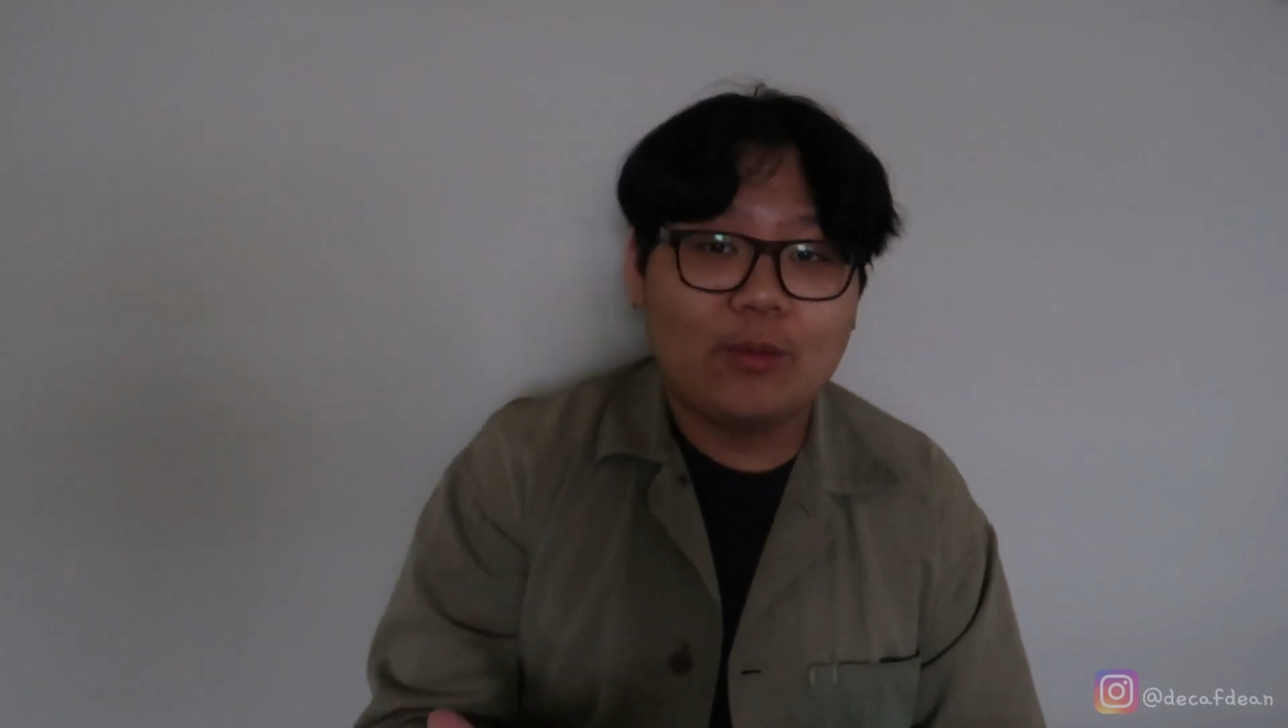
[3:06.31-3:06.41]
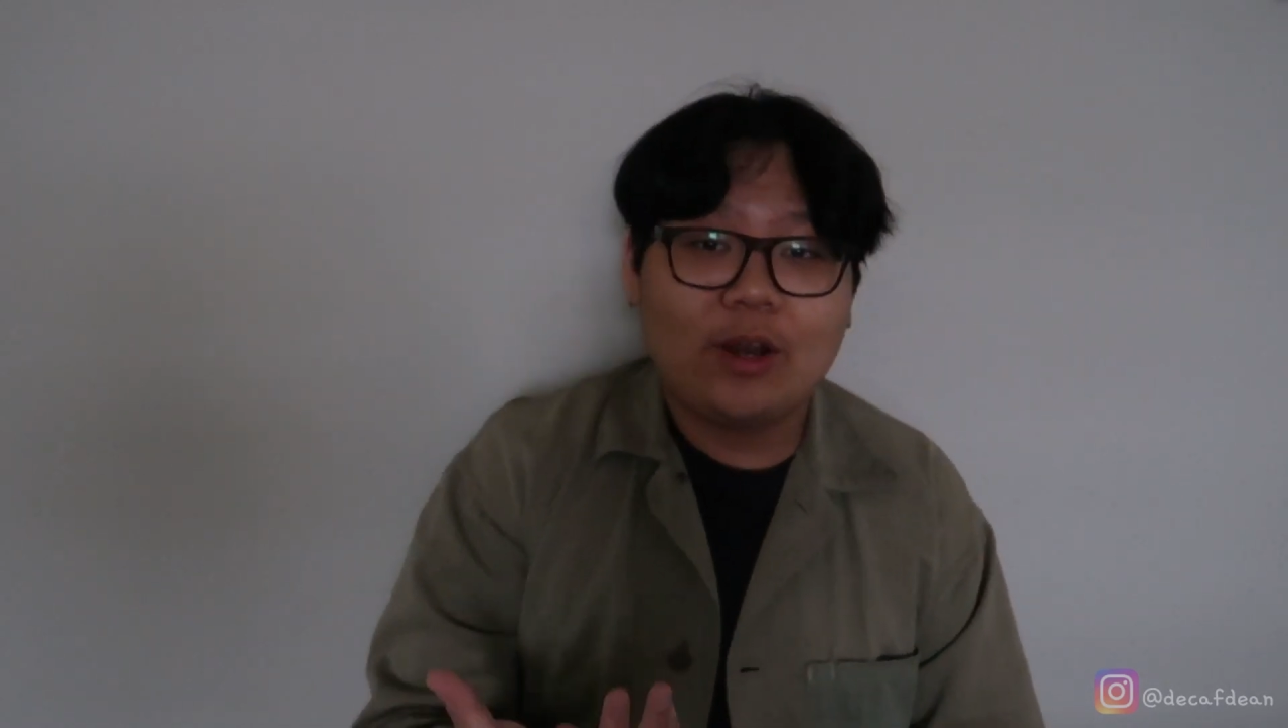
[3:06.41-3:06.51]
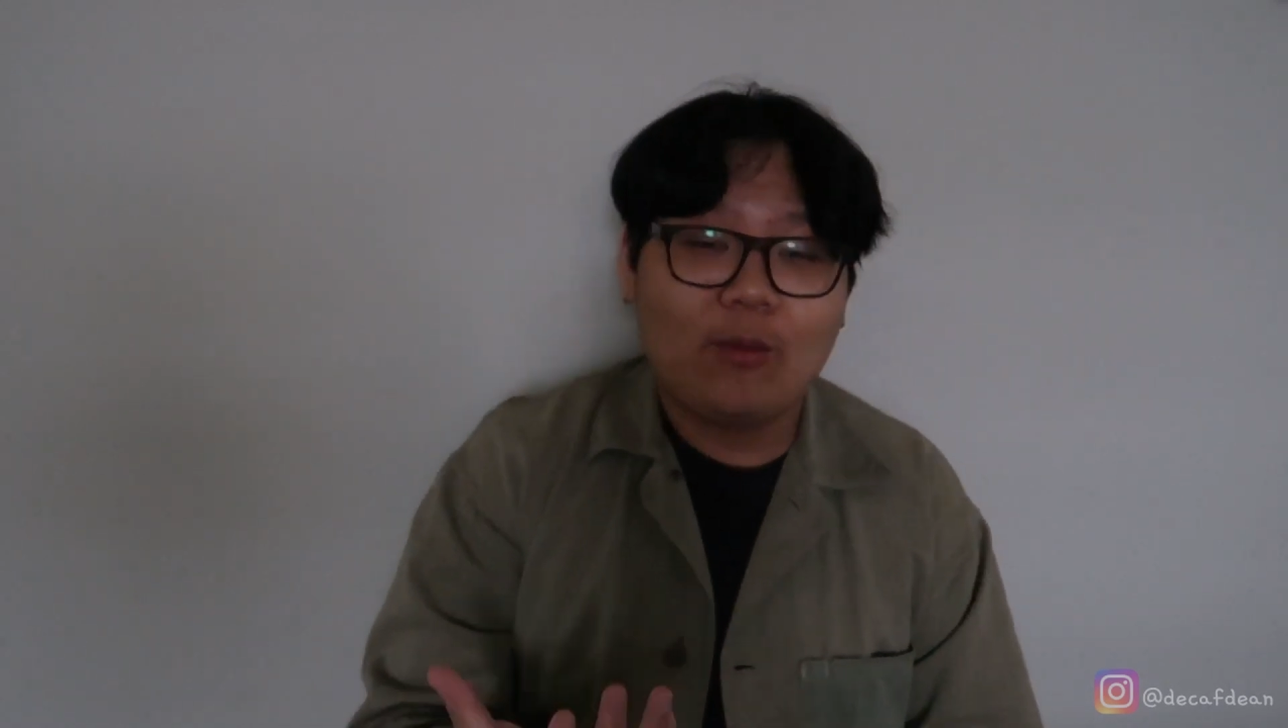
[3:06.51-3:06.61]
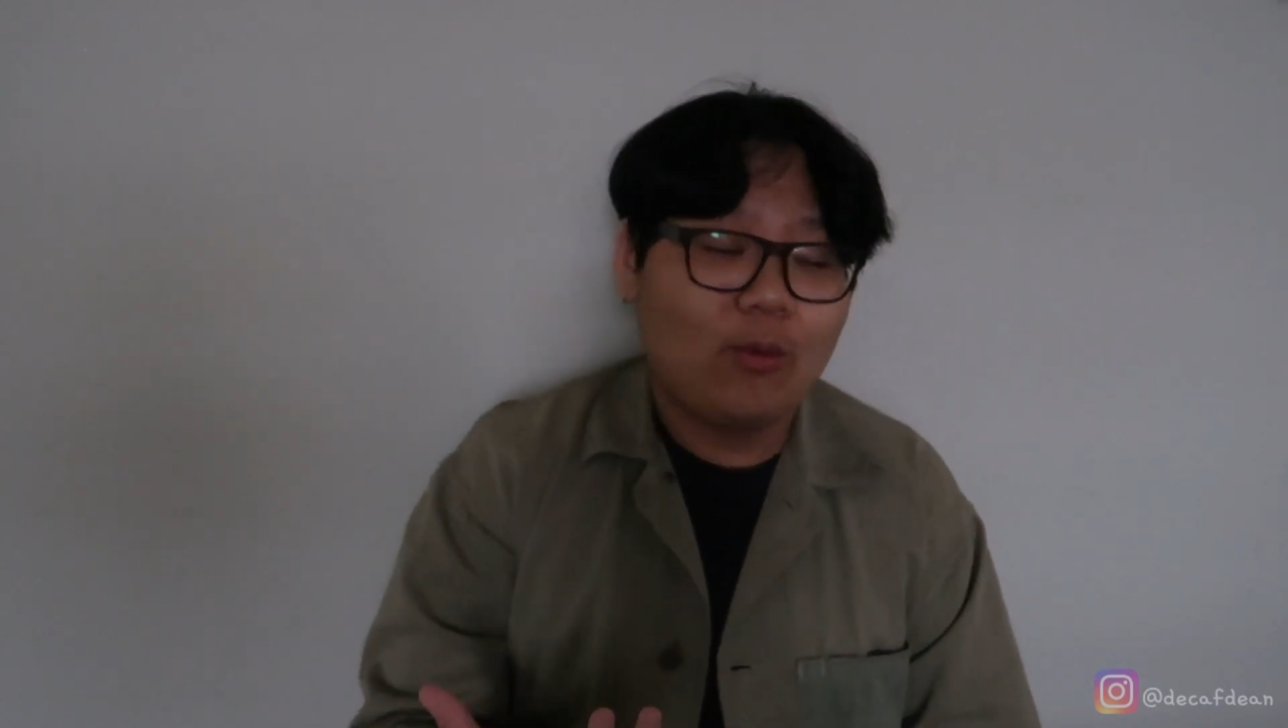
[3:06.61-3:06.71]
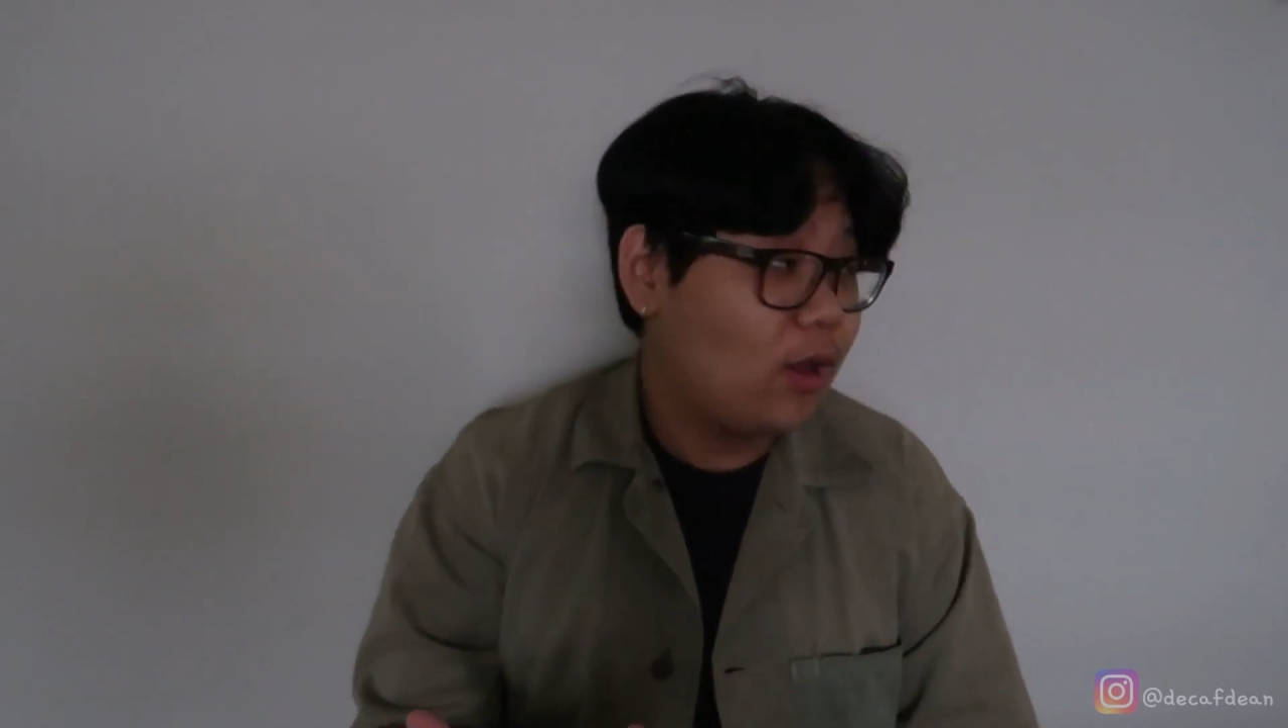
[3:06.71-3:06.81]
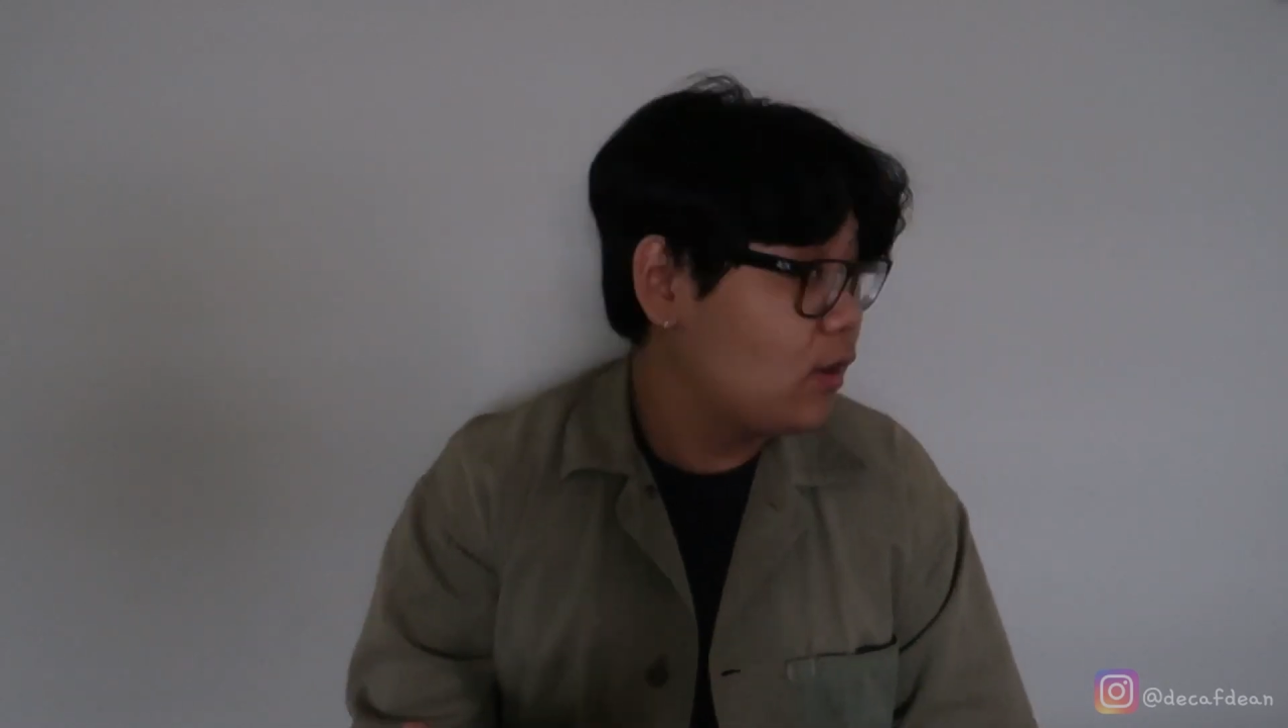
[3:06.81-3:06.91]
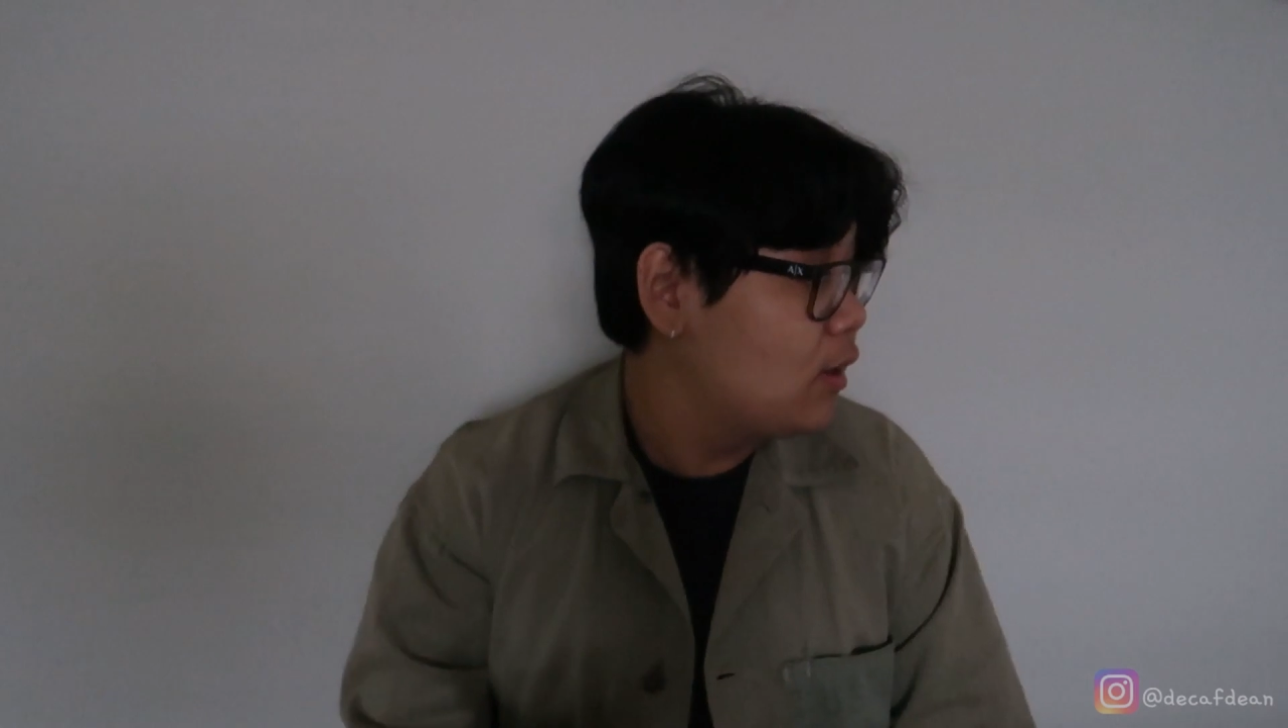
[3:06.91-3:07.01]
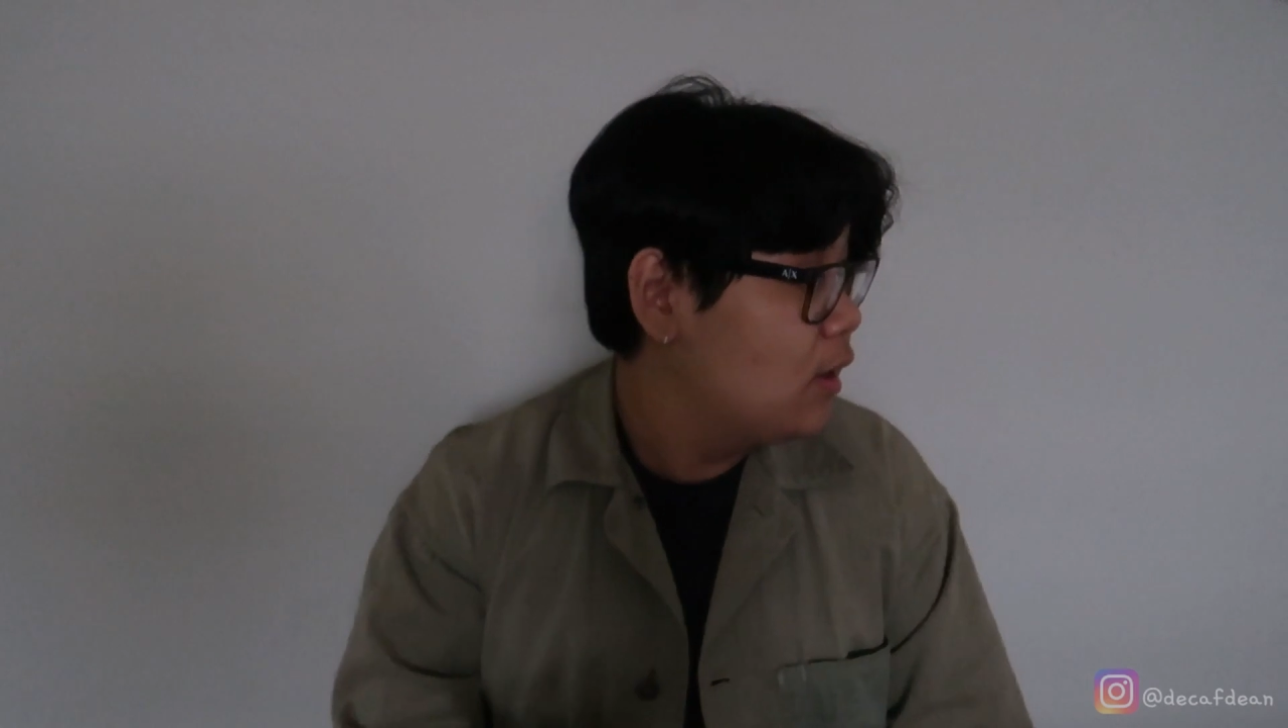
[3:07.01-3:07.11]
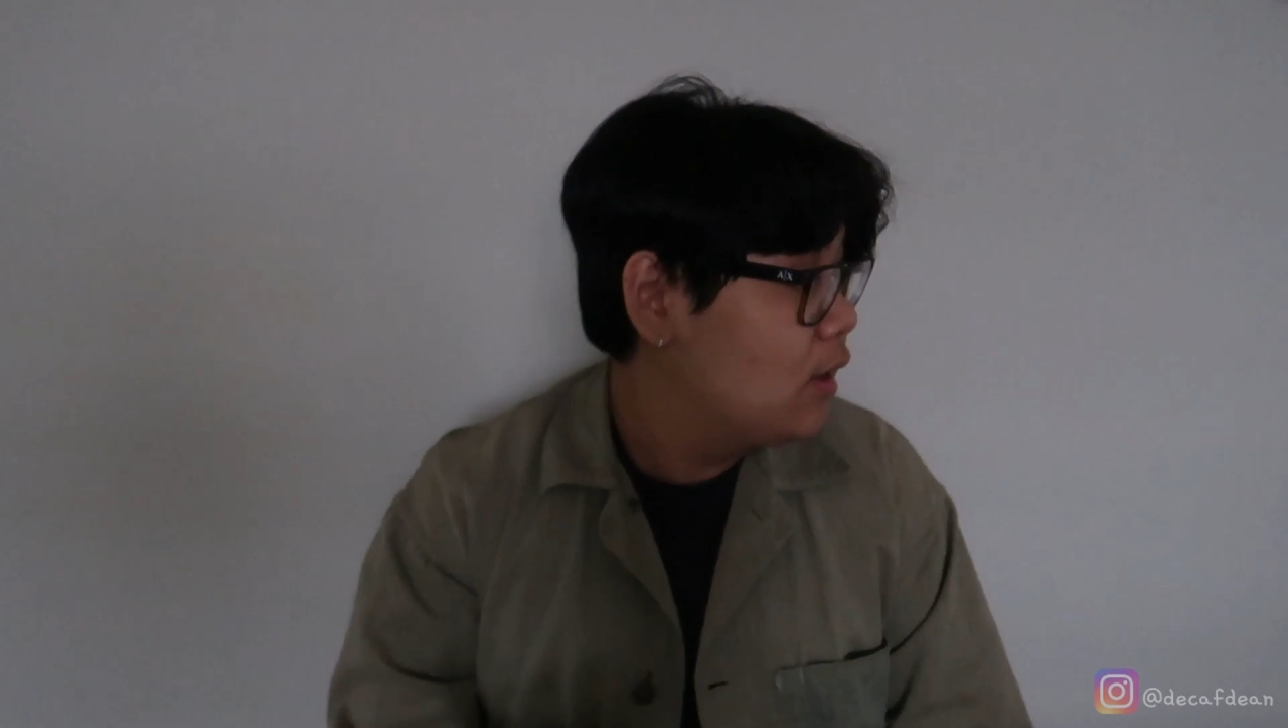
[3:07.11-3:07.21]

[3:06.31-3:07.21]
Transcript: when I walk.